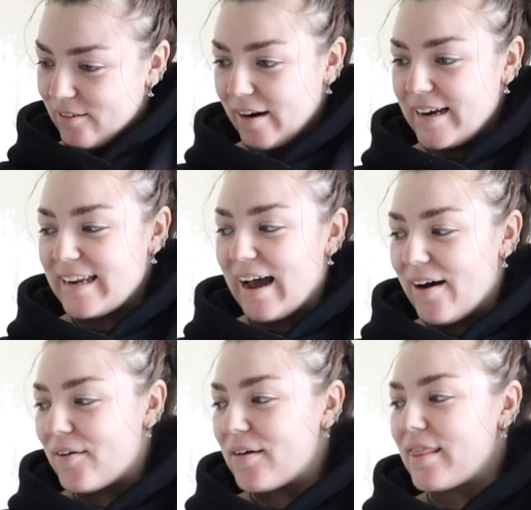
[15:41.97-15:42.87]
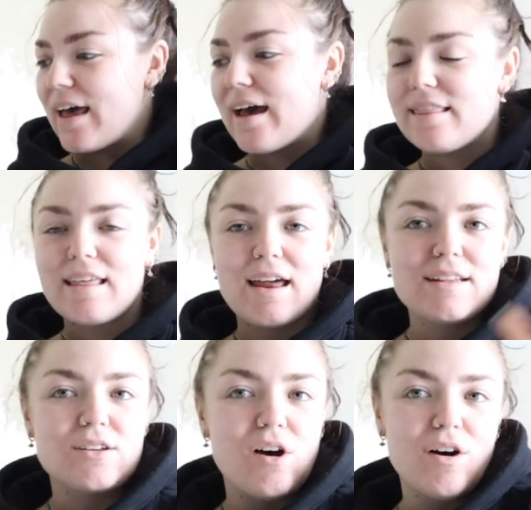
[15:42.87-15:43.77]
right, now that that
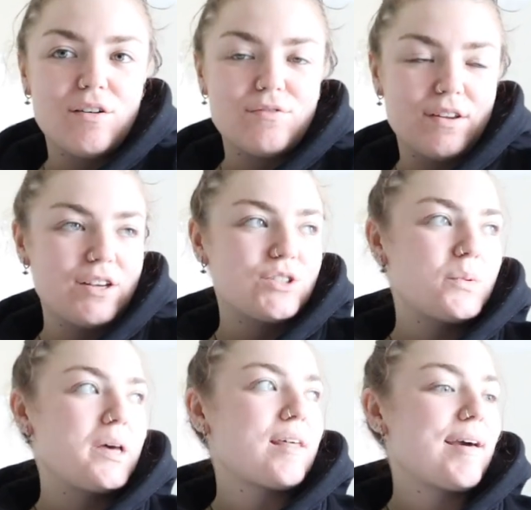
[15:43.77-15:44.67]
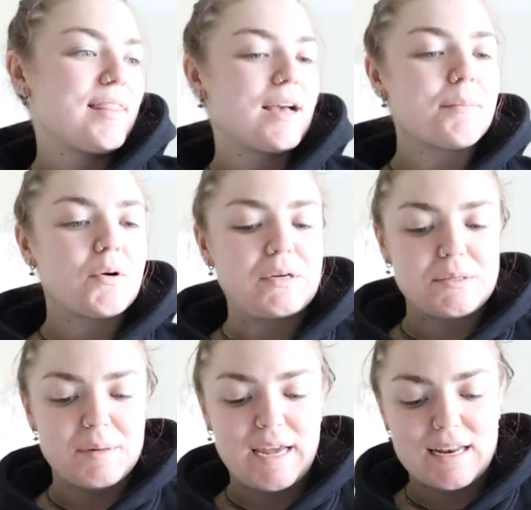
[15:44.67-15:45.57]
is all finished with, I think I'm going
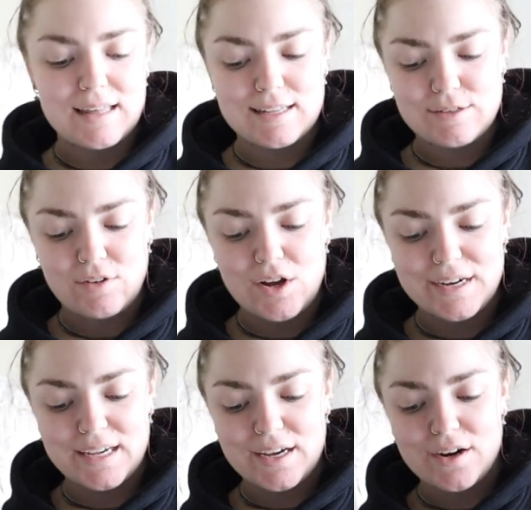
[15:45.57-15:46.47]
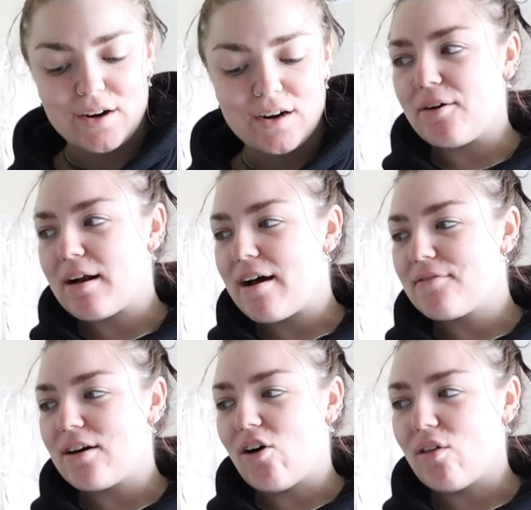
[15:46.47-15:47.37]
to be ending this vlog here. I don't
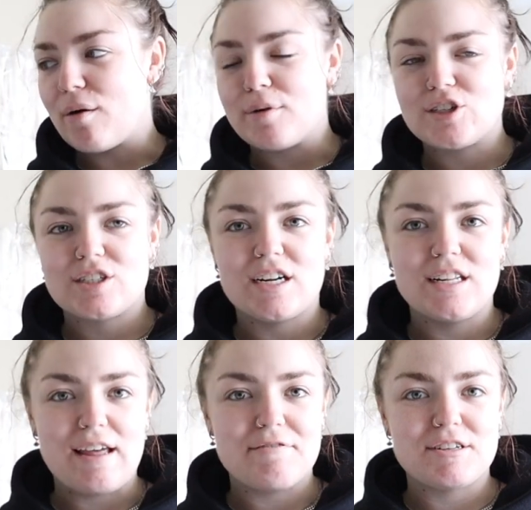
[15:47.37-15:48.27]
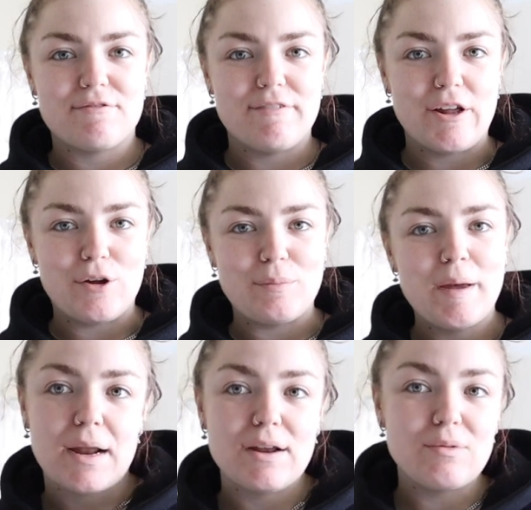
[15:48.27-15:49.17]
have all that much left to film,
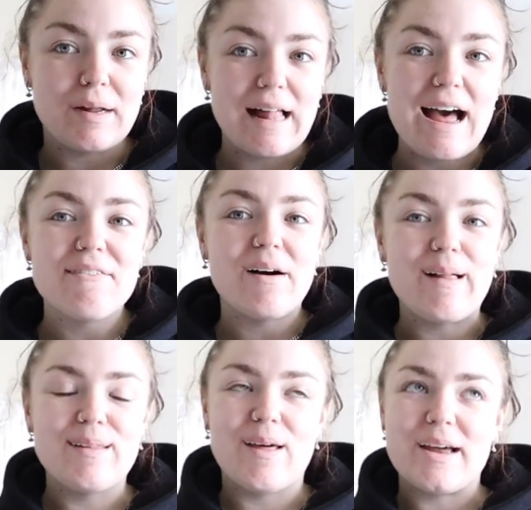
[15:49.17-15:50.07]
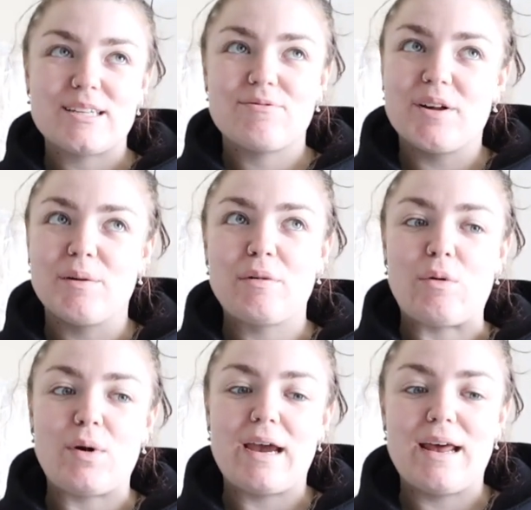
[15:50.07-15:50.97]
but I will have a lot to film
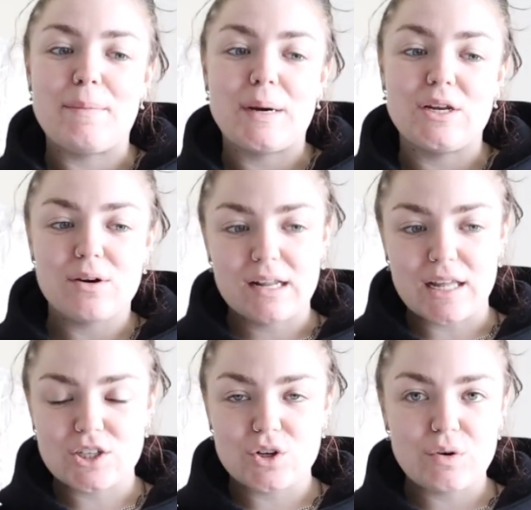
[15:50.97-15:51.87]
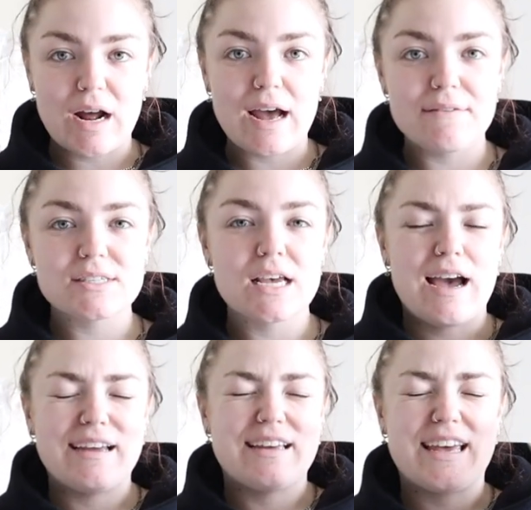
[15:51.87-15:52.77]
when my new collection arrives.
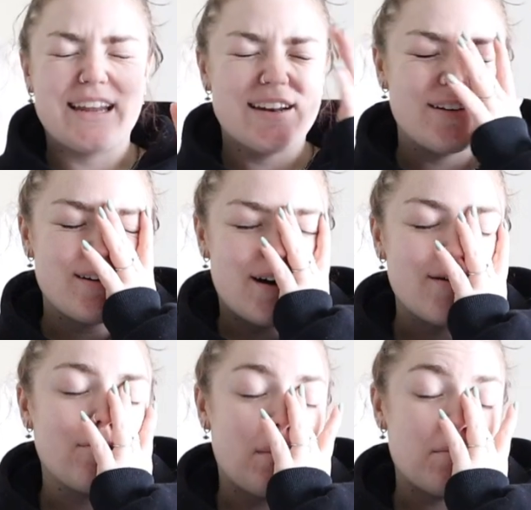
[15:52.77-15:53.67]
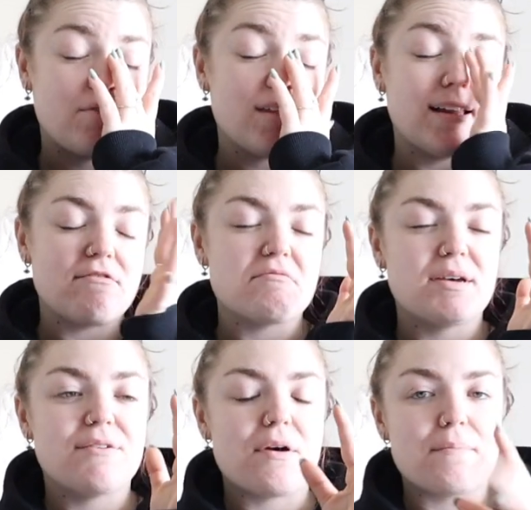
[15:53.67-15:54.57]
I cannot remember for the life of
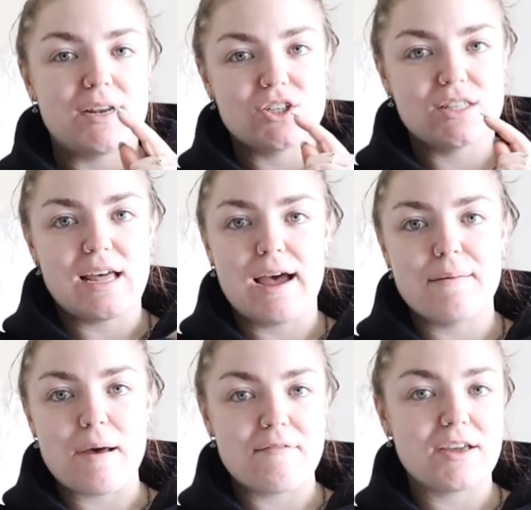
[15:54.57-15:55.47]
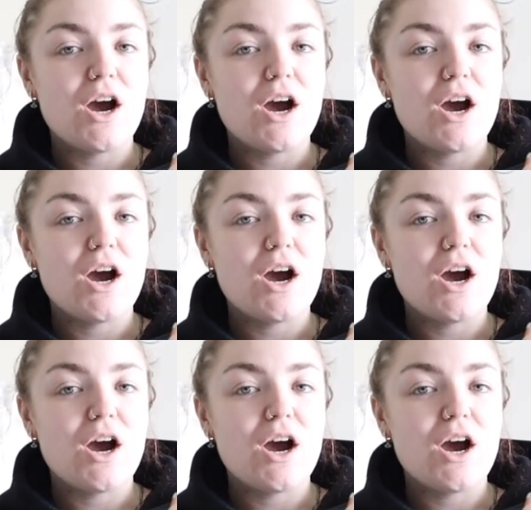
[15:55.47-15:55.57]
me if I mentioned that I'm having